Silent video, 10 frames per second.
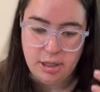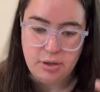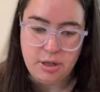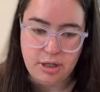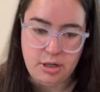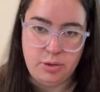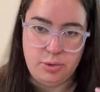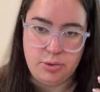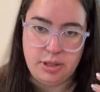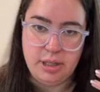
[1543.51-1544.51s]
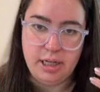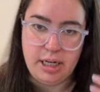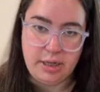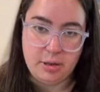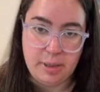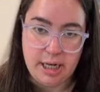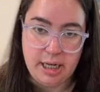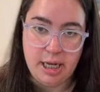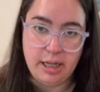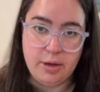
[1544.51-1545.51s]
you can use in your
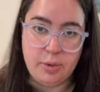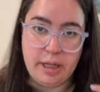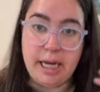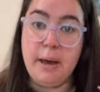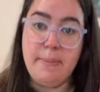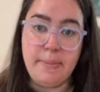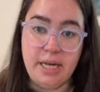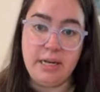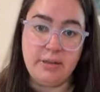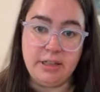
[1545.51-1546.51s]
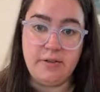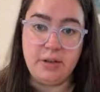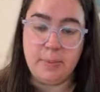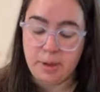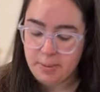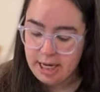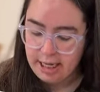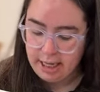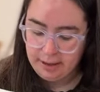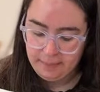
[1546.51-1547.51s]
baking that will like immediately level up your
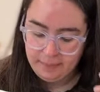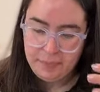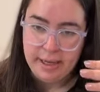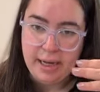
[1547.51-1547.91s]
baking.